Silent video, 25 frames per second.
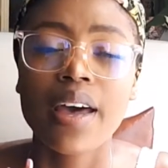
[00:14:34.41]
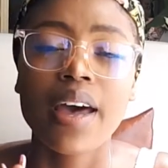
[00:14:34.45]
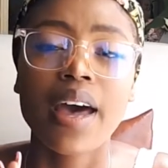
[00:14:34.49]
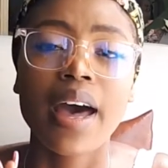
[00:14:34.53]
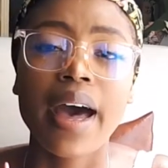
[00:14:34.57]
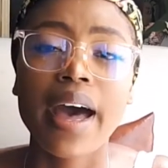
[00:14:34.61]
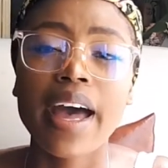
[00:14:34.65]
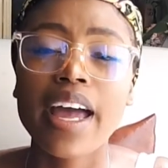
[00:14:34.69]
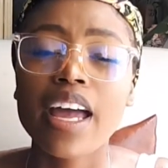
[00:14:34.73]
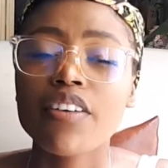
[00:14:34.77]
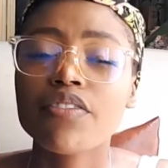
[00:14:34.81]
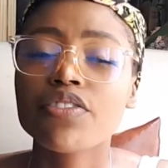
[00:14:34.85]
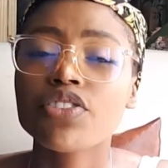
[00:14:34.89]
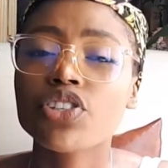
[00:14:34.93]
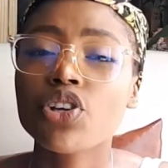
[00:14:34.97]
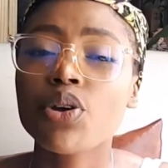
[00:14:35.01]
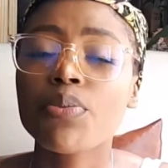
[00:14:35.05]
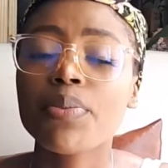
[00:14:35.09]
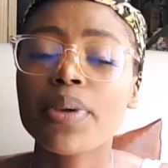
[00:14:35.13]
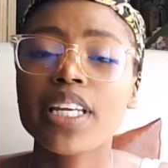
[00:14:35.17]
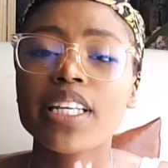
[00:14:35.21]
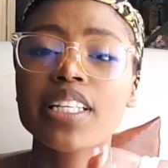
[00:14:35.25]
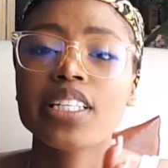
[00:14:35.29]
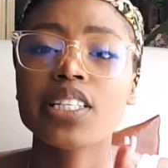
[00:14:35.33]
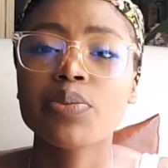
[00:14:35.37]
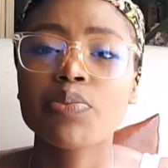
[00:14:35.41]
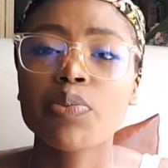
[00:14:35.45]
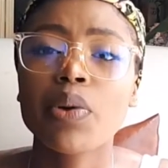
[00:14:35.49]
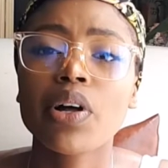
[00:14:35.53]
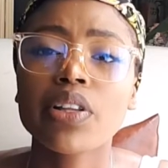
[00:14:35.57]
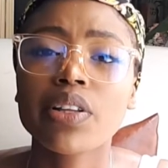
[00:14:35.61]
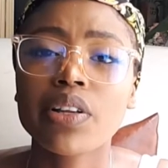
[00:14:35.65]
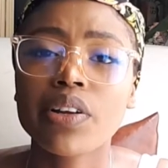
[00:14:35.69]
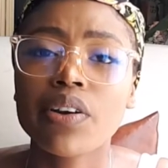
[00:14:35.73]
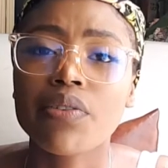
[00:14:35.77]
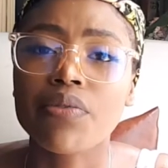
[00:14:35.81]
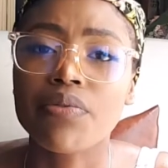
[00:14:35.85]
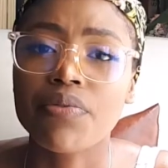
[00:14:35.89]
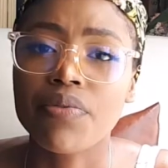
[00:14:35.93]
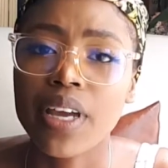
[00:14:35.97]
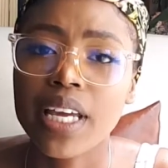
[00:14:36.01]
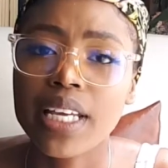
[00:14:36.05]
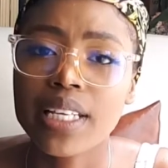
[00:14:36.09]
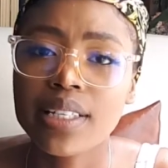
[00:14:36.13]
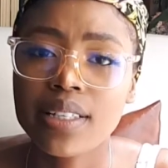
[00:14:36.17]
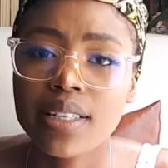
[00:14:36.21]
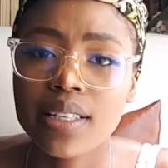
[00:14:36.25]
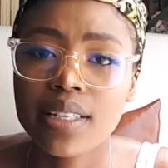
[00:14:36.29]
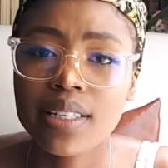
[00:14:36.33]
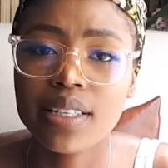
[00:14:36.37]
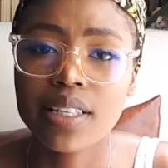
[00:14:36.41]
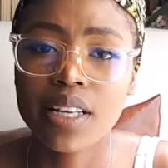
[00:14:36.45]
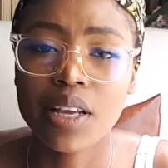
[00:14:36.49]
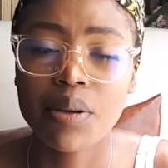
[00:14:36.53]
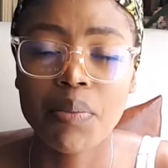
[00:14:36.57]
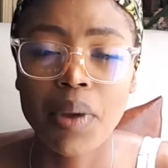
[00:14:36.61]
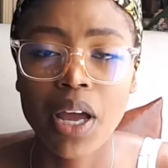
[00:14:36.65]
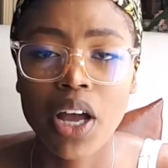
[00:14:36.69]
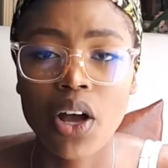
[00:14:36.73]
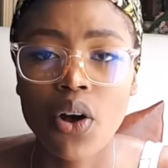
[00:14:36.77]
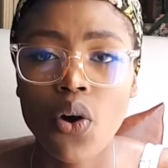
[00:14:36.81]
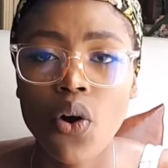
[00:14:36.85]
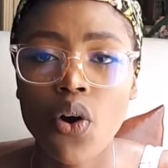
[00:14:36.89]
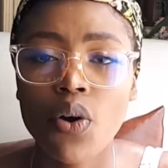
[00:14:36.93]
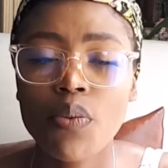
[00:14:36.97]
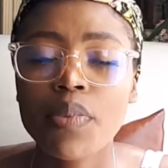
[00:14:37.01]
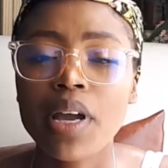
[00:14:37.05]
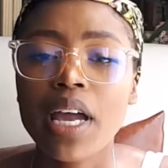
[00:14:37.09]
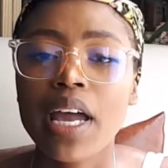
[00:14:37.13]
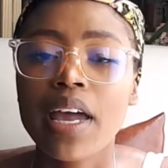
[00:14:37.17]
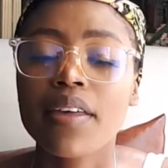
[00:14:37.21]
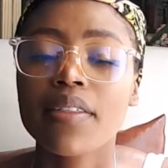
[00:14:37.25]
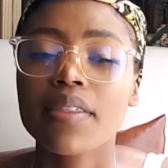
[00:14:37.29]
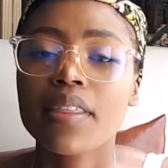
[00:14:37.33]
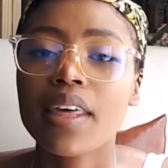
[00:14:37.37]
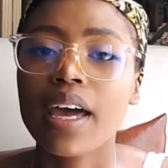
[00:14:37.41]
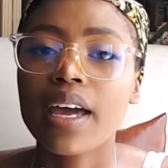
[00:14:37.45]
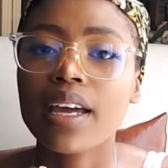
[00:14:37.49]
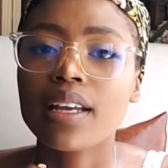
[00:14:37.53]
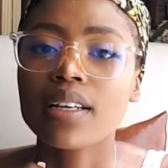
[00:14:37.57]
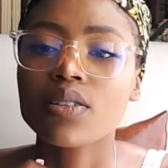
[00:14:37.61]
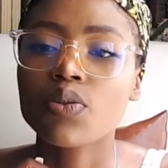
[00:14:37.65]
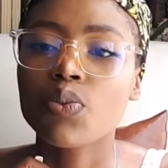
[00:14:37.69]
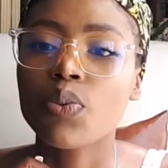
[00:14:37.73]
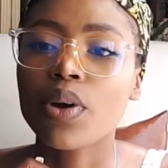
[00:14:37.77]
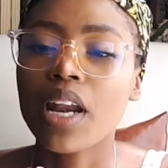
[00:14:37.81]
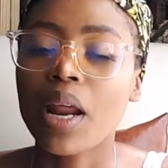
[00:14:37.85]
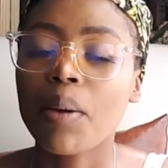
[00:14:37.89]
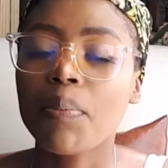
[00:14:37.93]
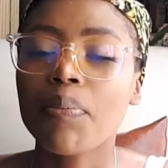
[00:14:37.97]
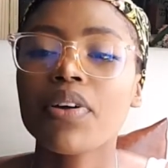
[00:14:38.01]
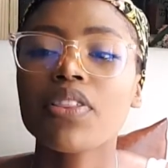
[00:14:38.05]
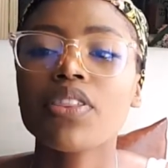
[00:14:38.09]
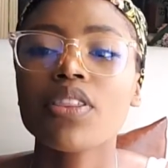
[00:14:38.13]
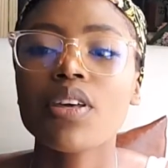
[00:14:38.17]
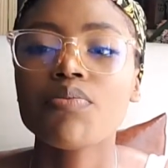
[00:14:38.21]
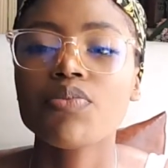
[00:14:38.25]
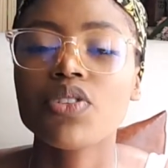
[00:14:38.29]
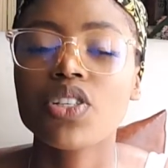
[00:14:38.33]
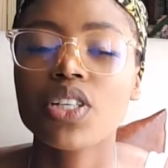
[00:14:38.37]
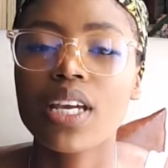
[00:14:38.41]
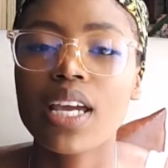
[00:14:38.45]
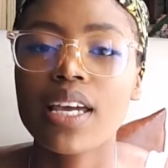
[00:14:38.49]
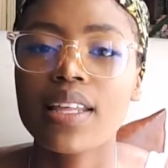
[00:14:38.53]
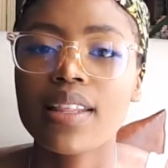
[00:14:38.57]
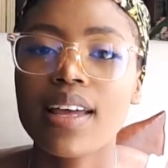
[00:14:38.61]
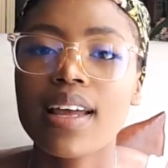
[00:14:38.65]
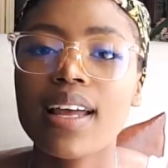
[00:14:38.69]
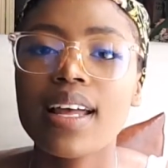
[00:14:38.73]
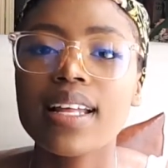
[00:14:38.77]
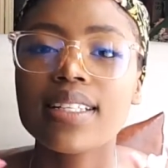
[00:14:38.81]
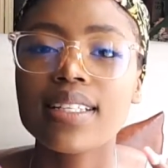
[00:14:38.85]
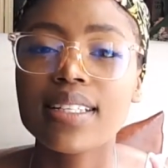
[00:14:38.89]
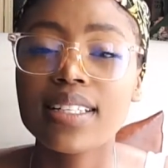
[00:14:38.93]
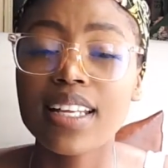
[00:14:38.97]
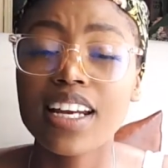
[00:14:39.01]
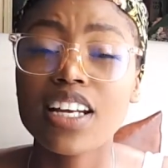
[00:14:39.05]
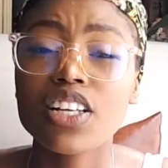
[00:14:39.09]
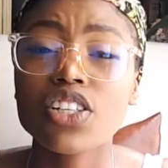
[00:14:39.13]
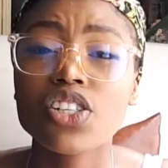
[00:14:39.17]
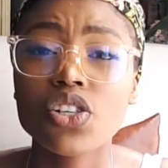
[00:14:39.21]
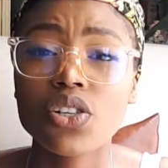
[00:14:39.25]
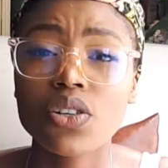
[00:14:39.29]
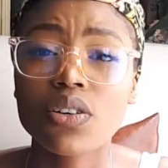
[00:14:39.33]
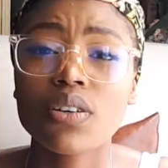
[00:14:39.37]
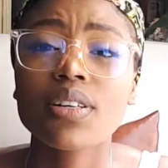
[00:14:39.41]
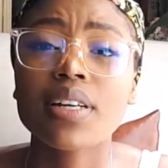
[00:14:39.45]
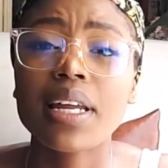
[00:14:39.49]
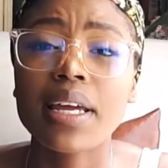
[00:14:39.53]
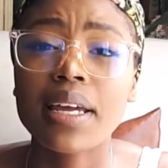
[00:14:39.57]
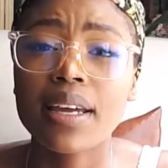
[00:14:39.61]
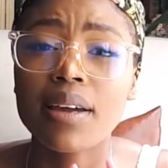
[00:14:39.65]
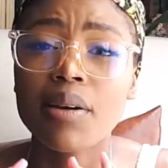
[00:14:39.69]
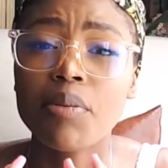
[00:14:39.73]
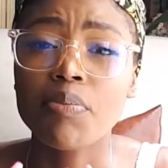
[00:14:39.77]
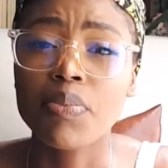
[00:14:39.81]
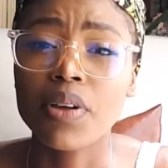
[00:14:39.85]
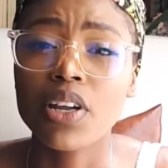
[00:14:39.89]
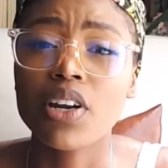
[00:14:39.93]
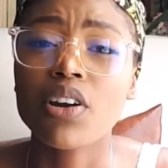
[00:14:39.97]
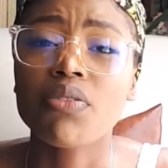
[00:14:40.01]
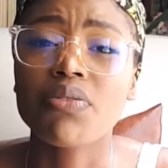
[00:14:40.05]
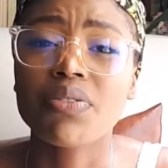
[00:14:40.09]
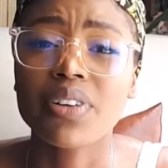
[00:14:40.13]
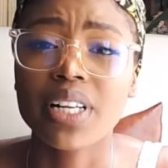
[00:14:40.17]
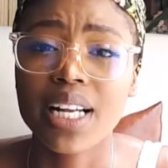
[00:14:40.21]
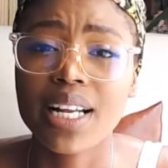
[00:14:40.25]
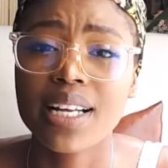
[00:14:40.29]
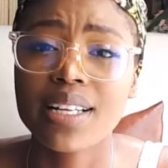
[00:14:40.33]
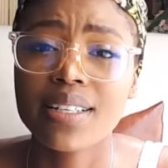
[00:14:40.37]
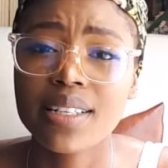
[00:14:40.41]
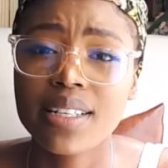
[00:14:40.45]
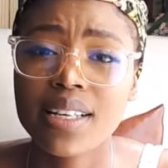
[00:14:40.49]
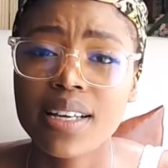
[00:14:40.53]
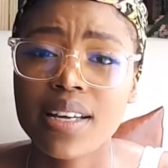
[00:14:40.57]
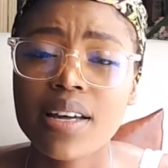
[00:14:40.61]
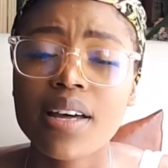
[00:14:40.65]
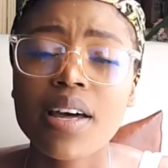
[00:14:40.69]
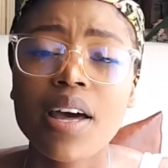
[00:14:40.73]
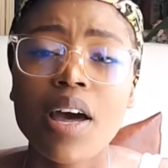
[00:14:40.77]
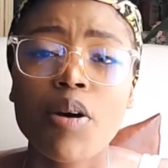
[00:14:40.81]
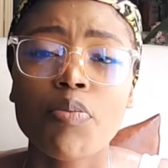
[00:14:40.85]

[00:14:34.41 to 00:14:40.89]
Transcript: I have so many small little vases in my home that when I put them together, it's starting to look like a bit of clutter.